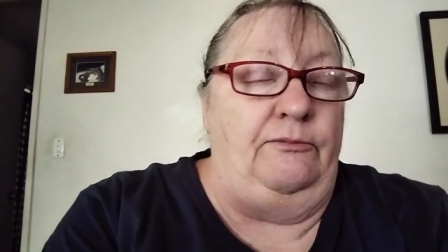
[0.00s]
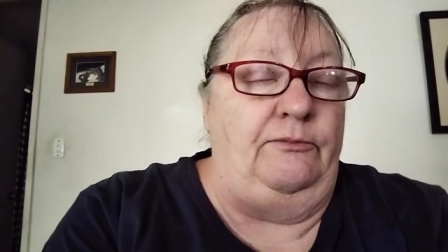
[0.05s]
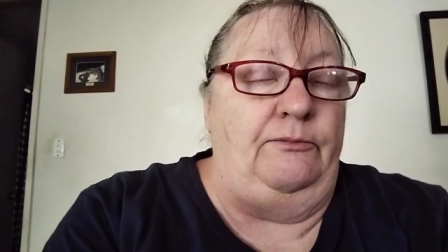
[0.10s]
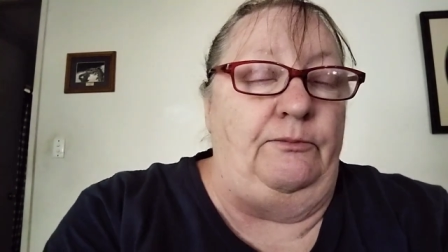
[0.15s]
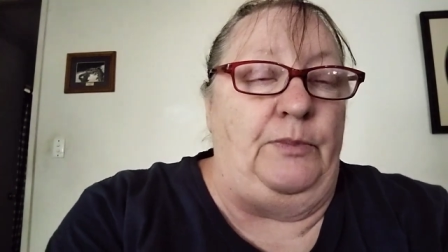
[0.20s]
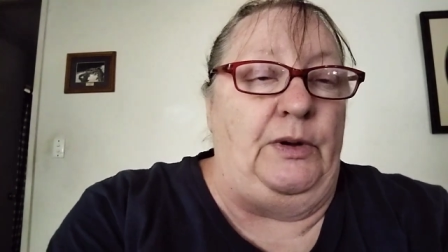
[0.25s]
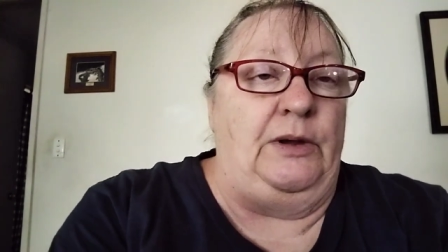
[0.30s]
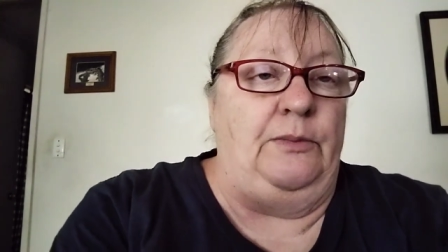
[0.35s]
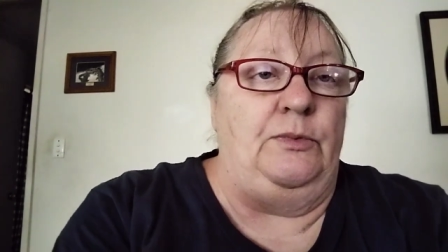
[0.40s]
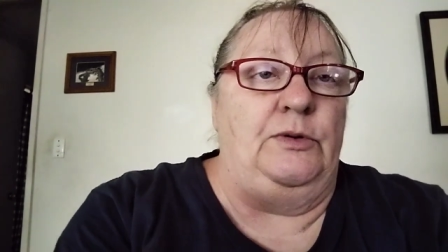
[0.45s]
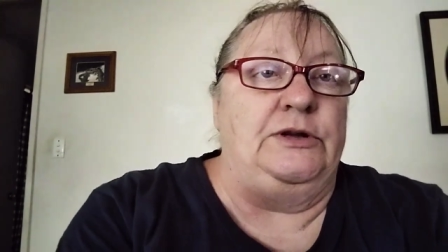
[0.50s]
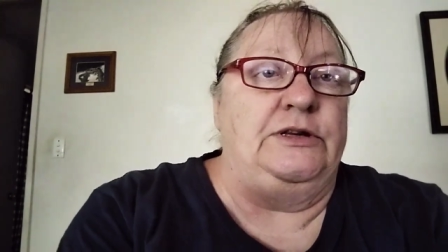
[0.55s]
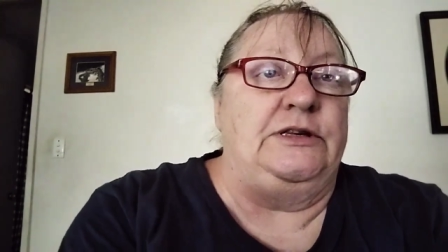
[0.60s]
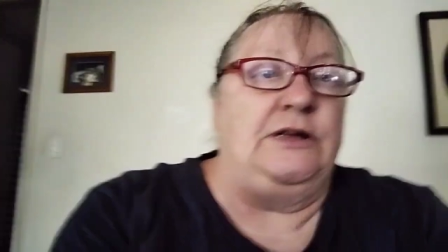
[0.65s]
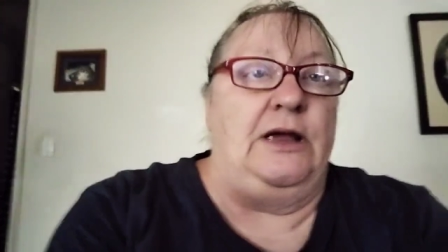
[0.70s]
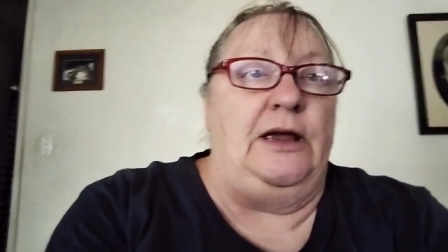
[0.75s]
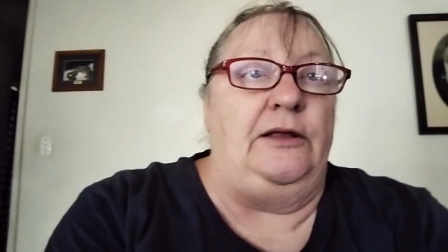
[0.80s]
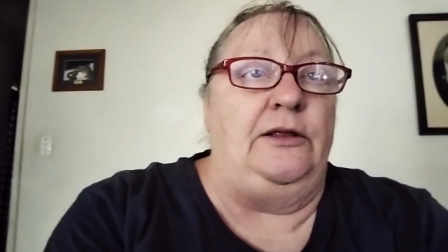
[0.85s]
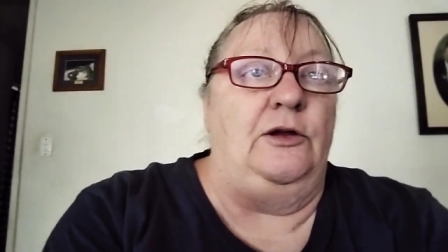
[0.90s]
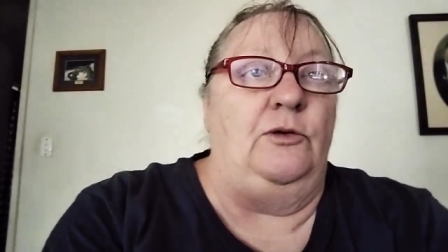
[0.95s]
people are
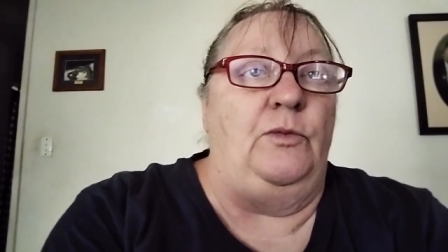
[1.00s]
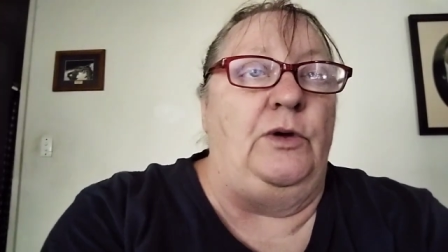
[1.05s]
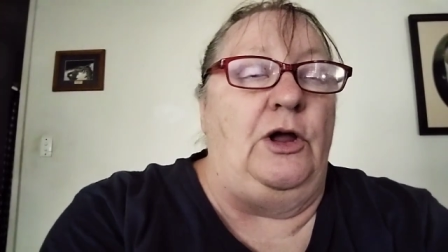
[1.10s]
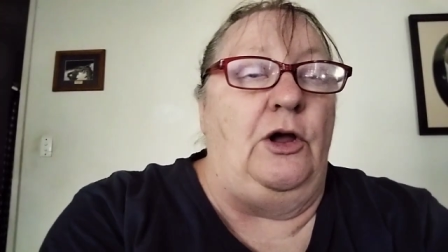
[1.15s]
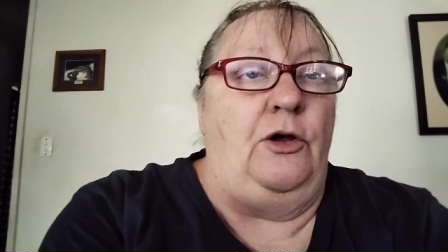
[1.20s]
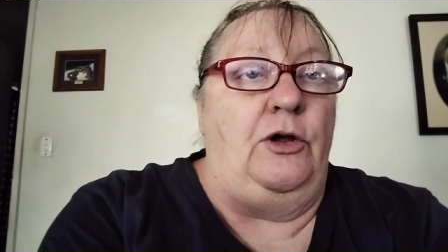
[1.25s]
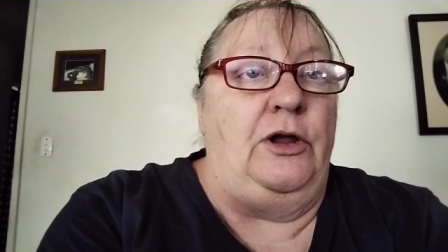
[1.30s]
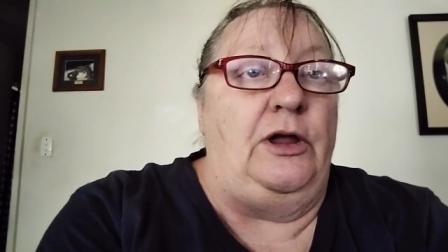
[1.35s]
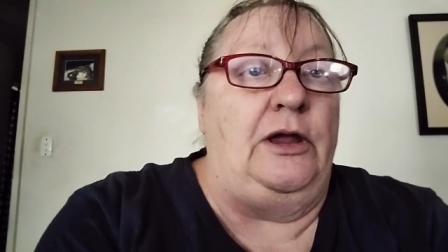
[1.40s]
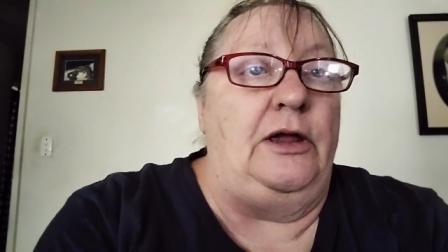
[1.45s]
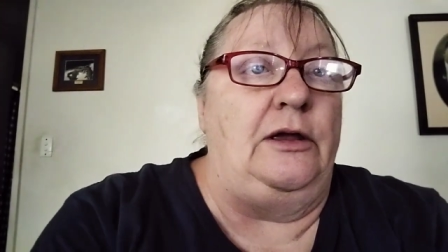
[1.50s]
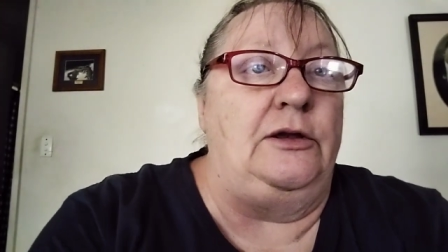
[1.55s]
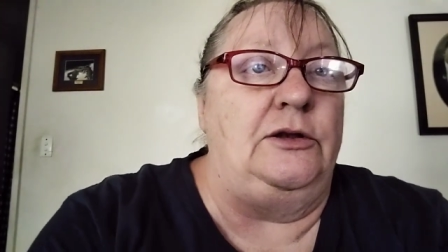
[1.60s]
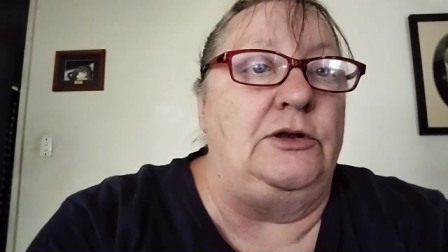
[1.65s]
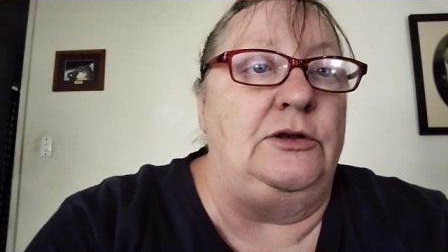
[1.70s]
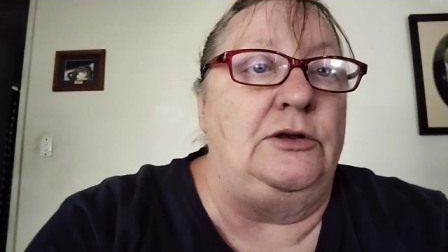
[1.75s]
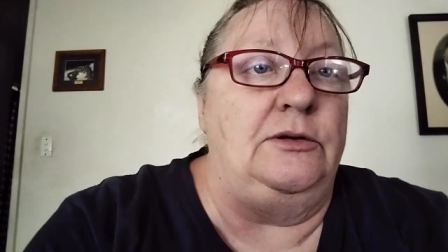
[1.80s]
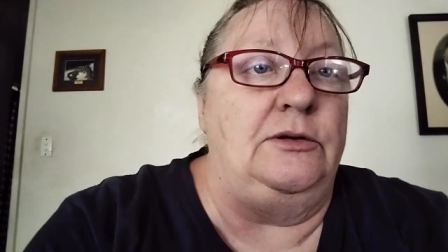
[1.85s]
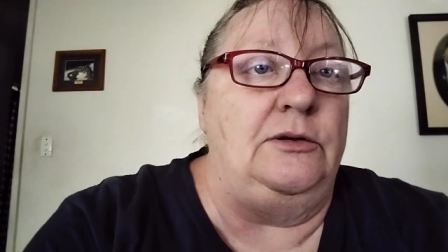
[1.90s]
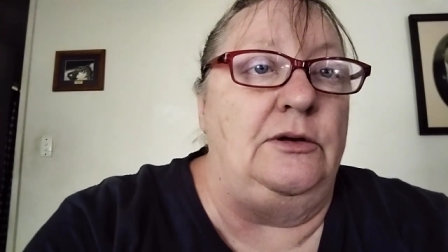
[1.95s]
saying that we're going
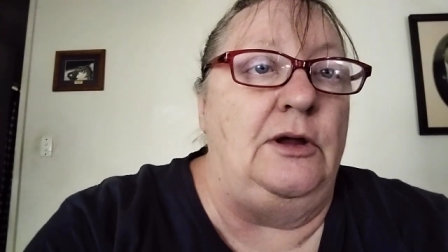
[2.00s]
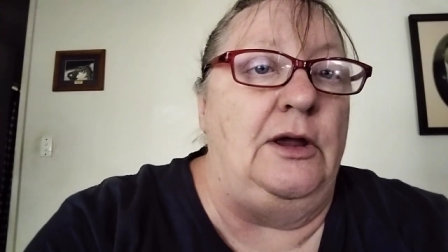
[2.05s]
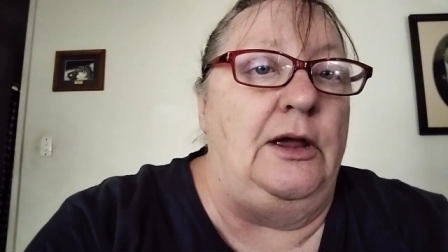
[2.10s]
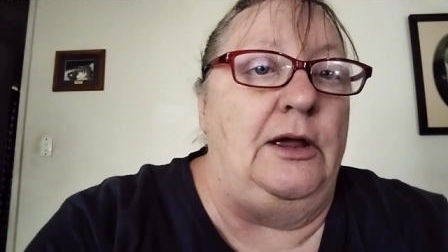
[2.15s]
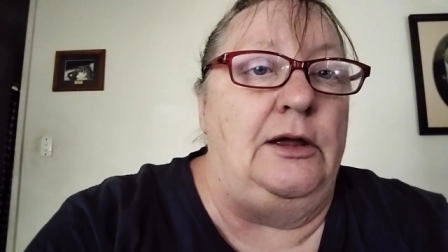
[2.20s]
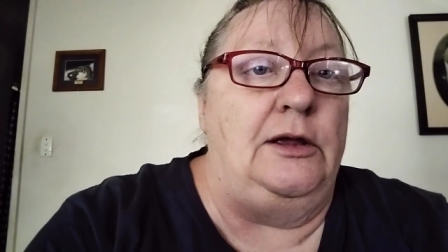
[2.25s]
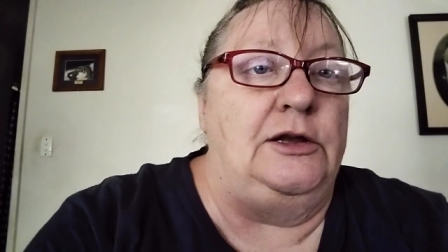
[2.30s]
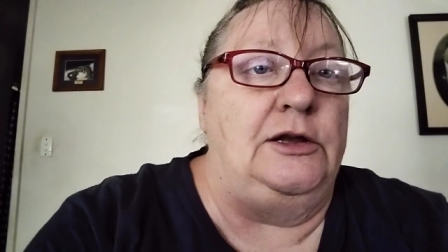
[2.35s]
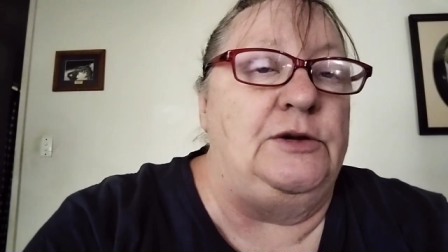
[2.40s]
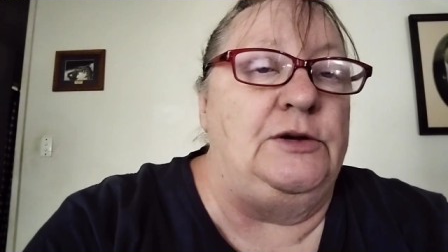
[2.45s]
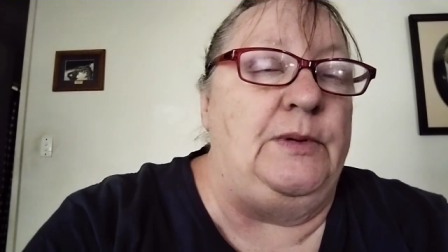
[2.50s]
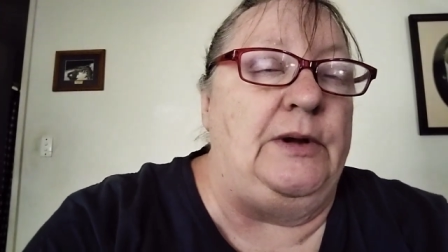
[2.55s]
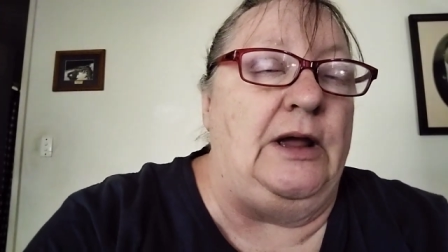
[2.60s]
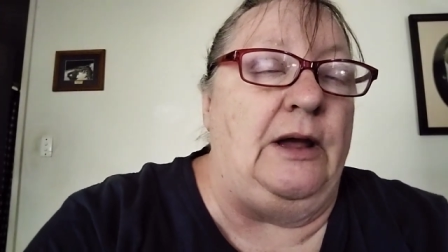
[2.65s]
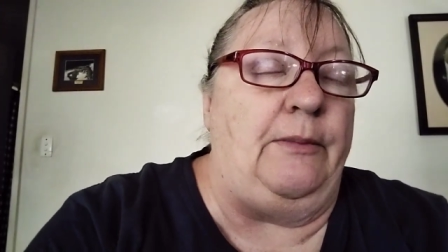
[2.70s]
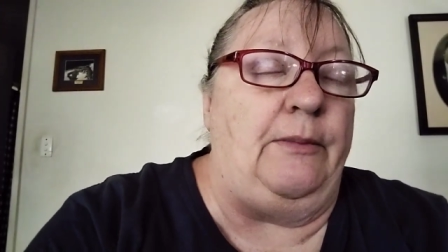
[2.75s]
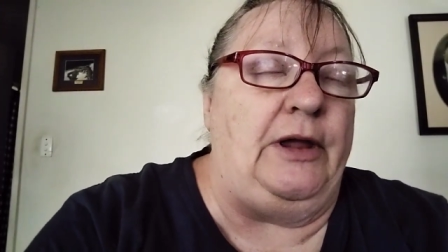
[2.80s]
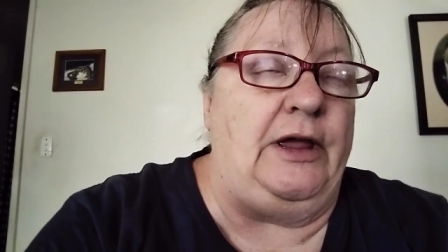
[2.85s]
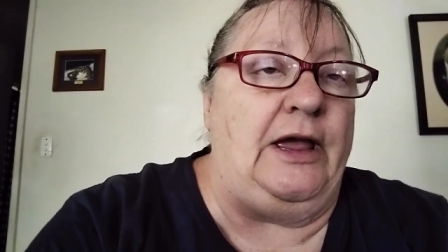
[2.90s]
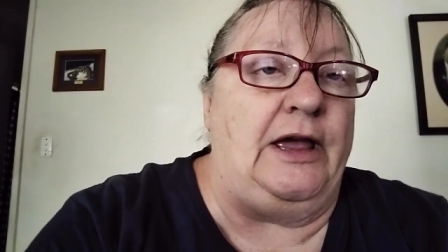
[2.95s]
to
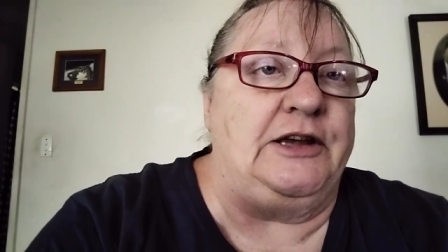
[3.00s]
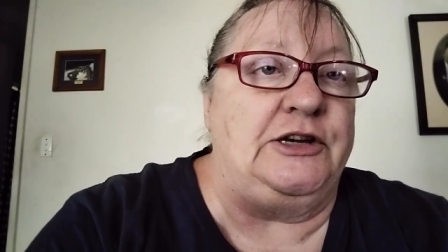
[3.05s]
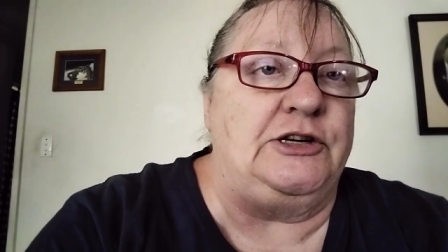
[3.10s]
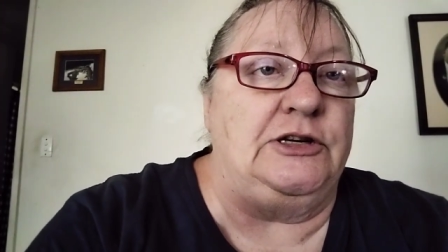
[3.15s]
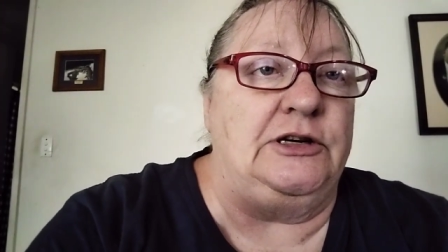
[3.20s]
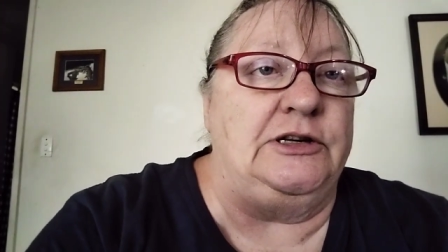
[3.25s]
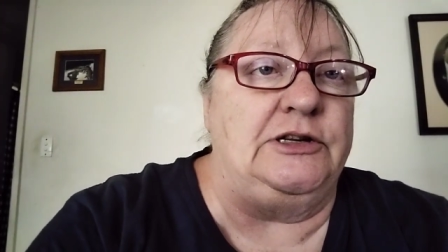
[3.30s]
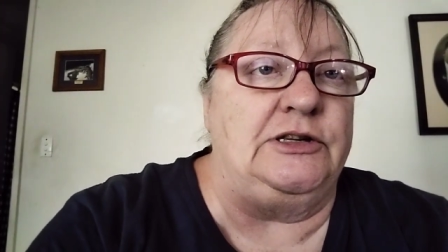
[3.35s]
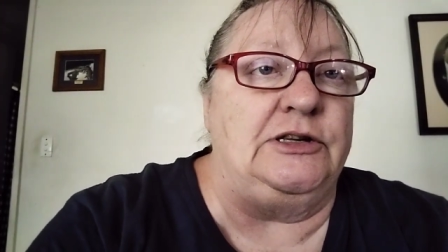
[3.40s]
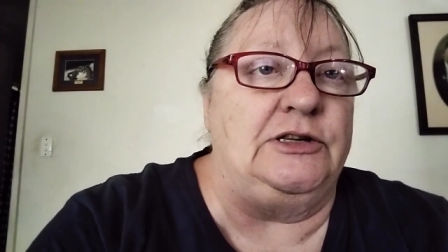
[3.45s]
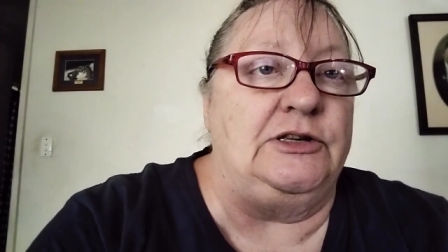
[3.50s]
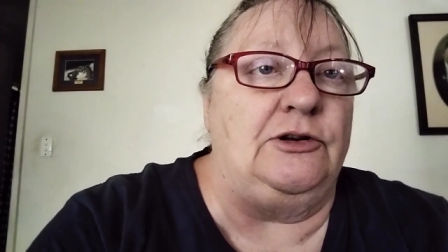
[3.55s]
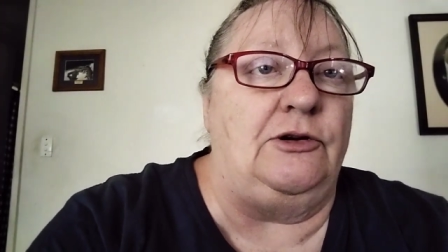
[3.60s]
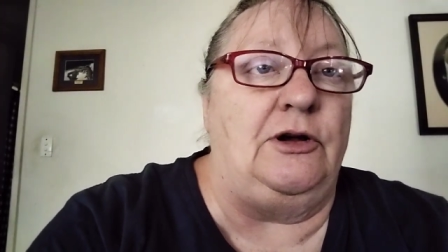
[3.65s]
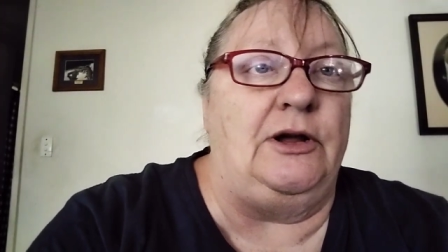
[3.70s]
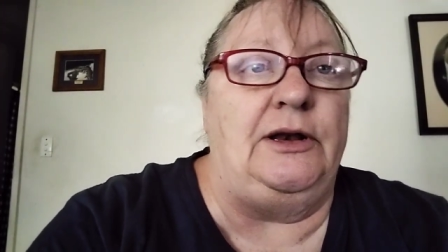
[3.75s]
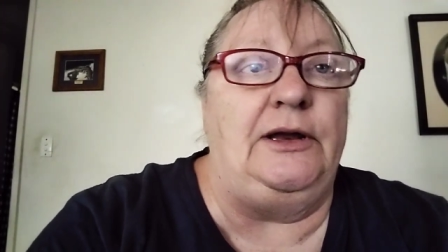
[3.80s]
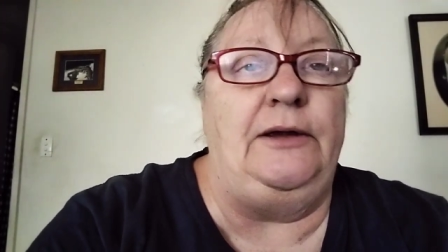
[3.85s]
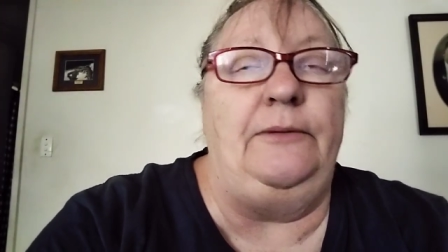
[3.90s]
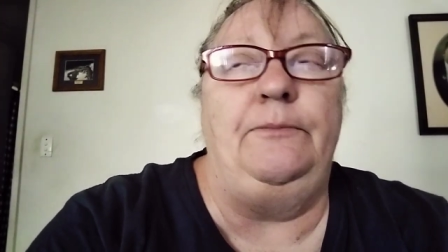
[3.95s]
become a cashless
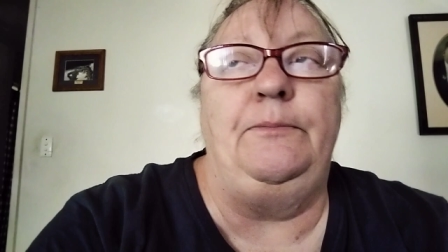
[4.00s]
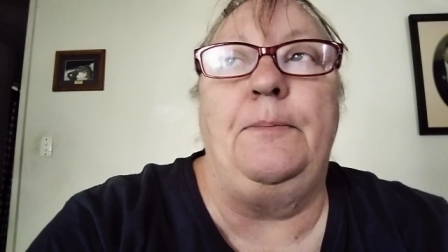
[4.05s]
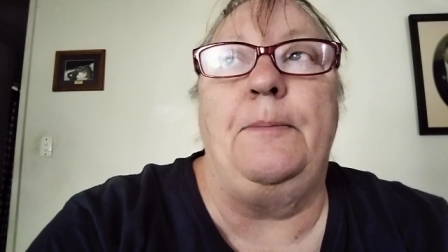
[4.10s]
society.